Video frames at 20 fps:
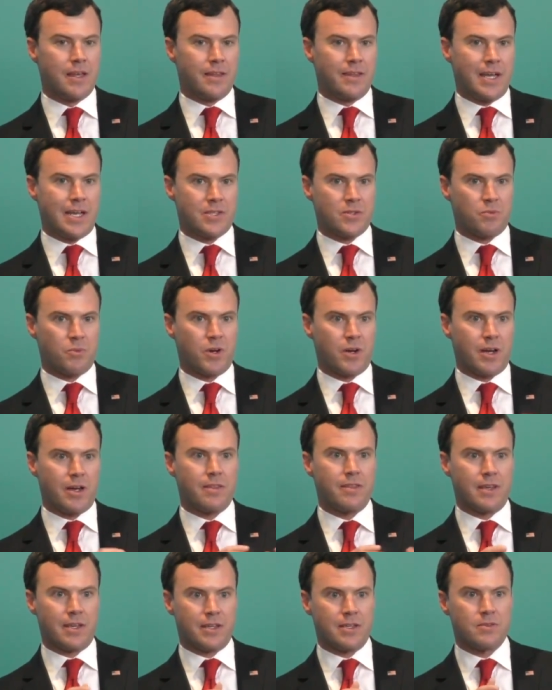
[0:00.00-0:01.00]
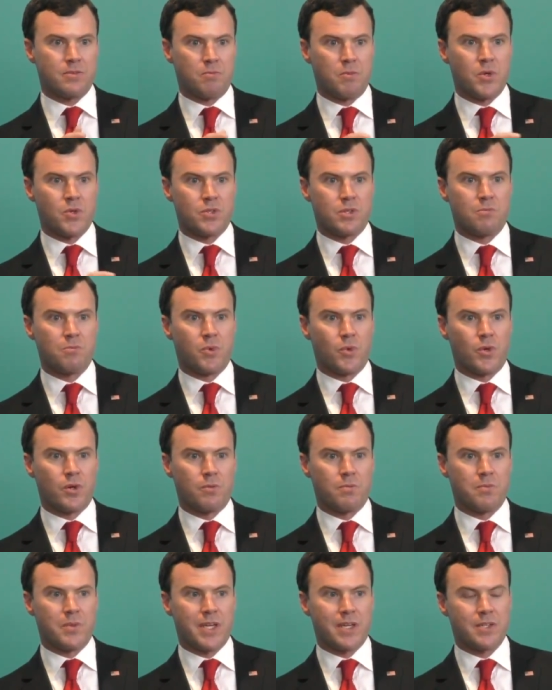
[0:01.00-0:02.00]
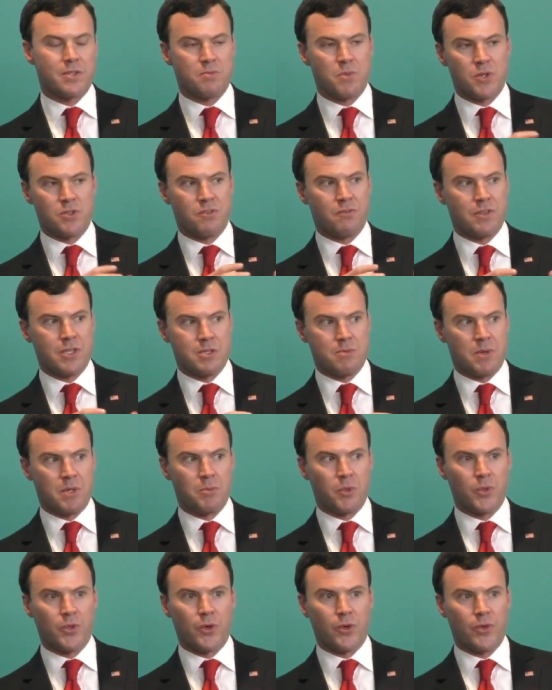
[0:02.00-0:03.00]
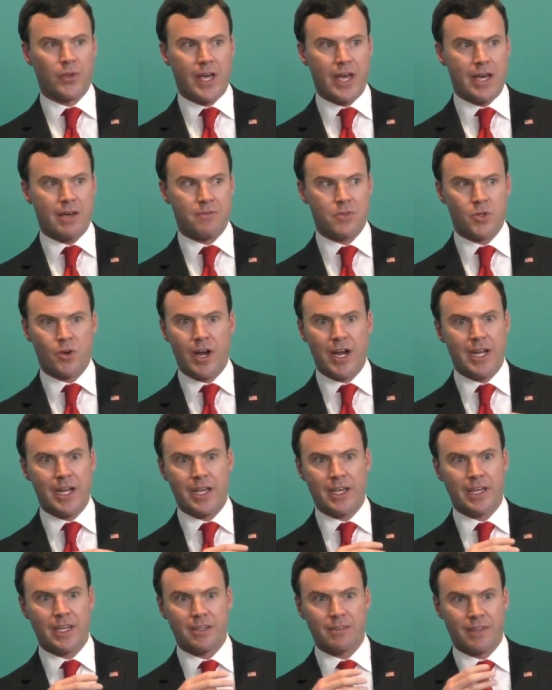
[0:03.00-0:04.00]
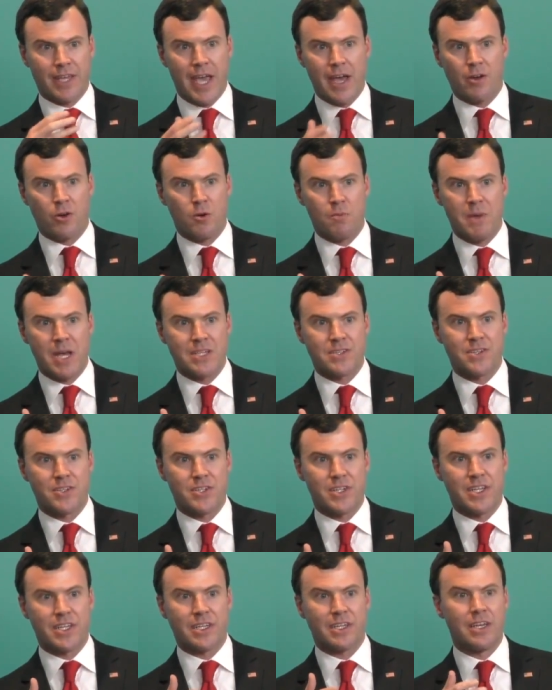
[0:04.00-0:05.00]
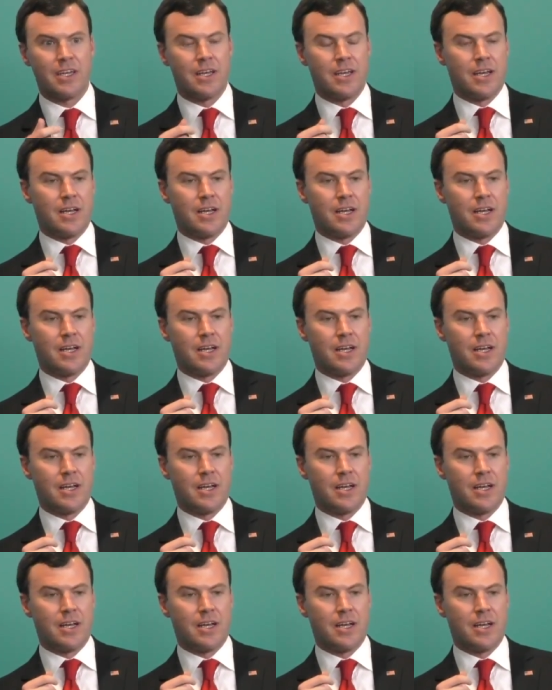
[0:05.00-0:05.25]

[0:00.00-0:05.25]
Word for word: that's where I think is most important because most of these people don't have training in counter messaging